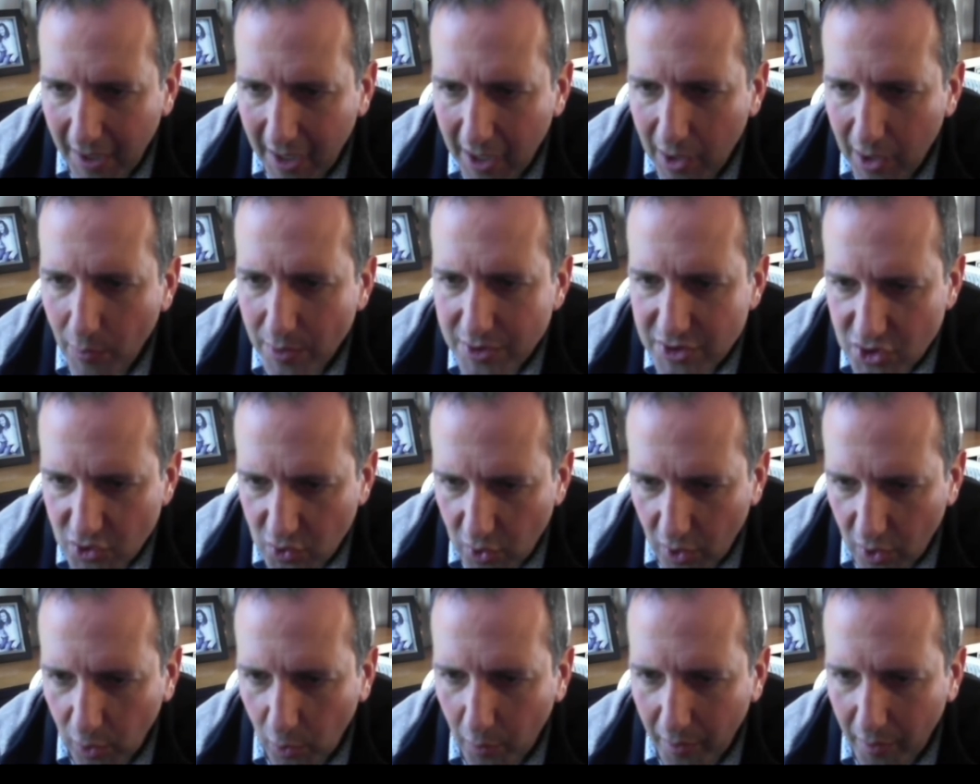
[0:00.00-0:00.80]
I always
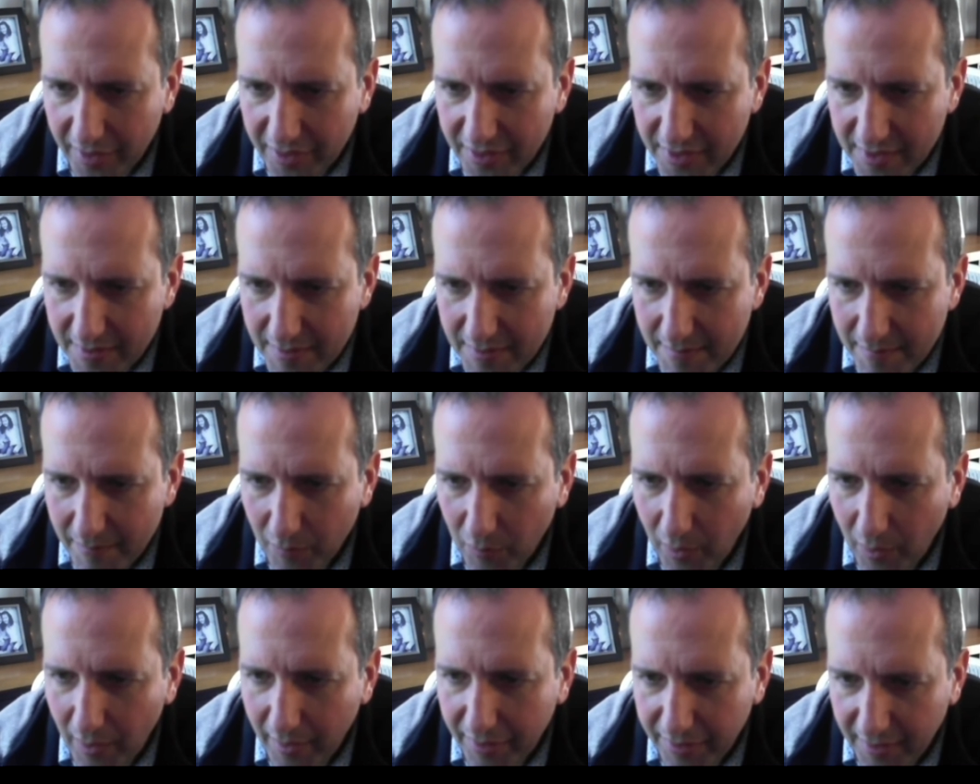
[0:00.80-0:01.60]
struggle with the,
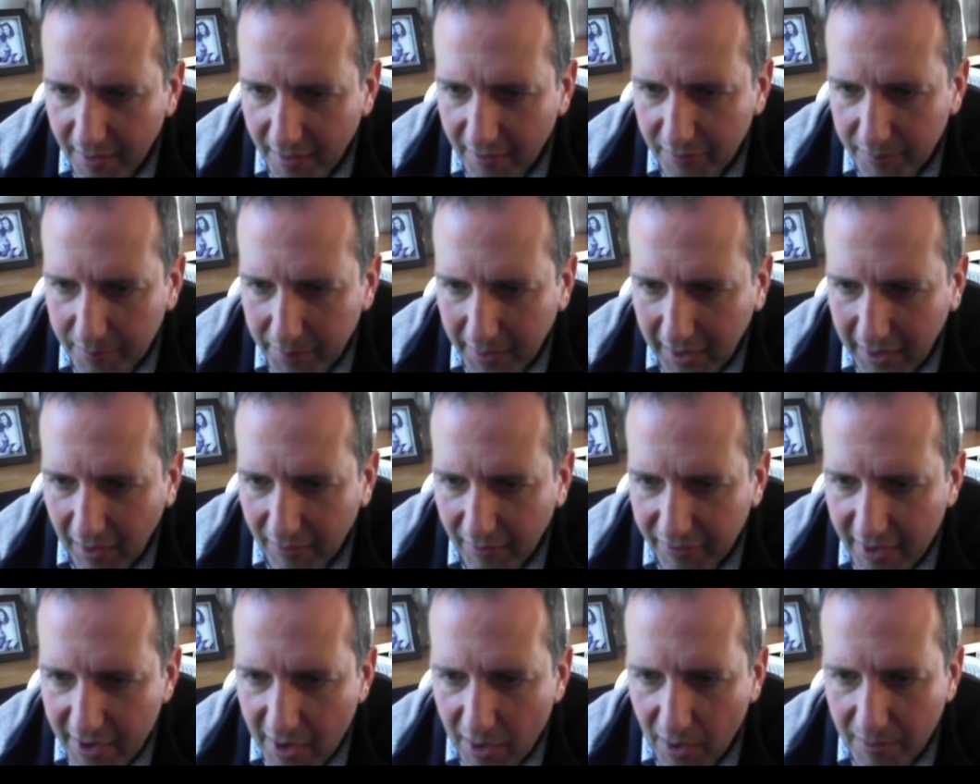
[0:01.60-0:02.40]
with this
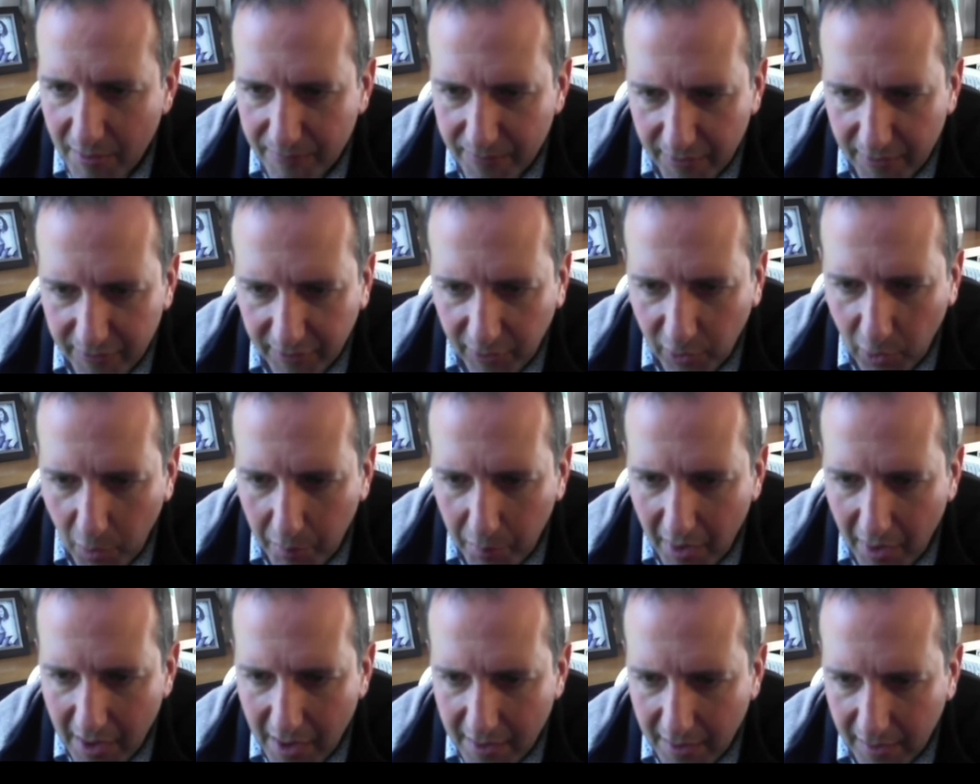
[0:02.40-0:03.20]
because they aren't physical
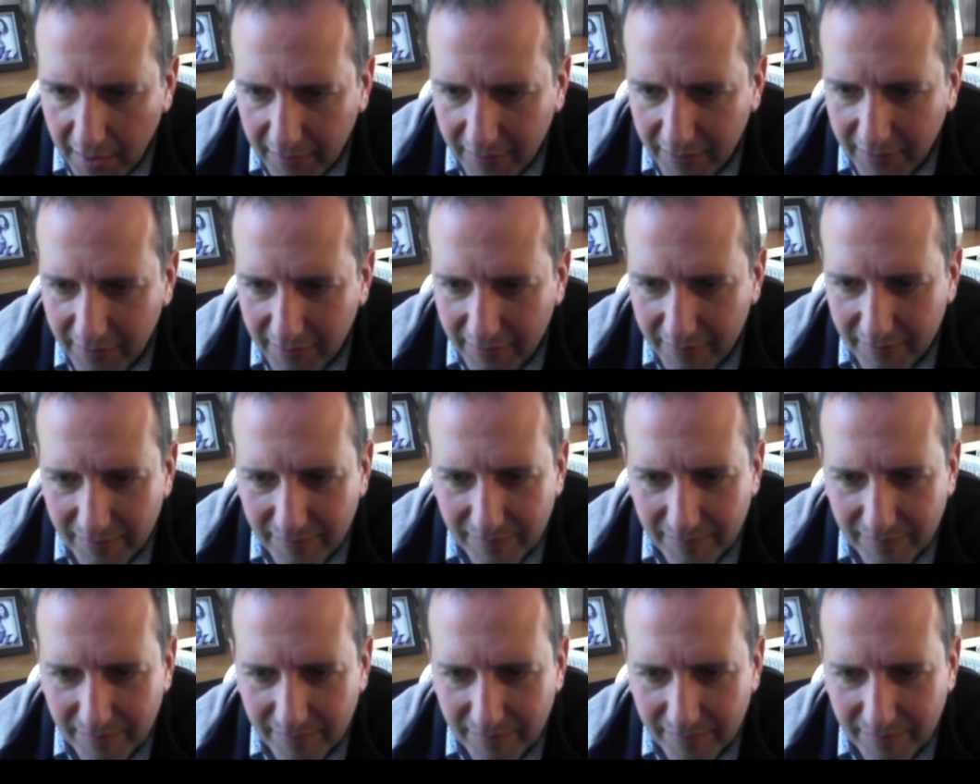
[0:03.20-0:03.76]
products.